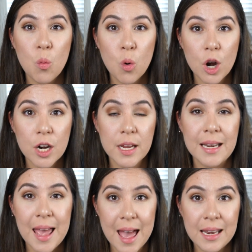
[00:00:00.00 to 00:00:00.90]
work
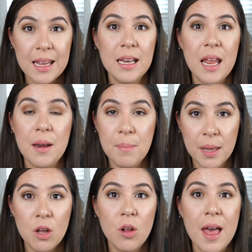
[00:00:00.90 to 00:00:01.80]
and edit and
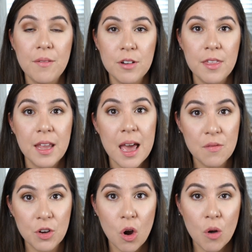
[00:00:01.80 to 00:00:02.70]
bill everything out
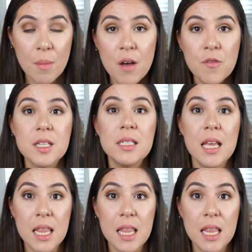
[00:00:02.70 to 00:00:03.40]
of your home office,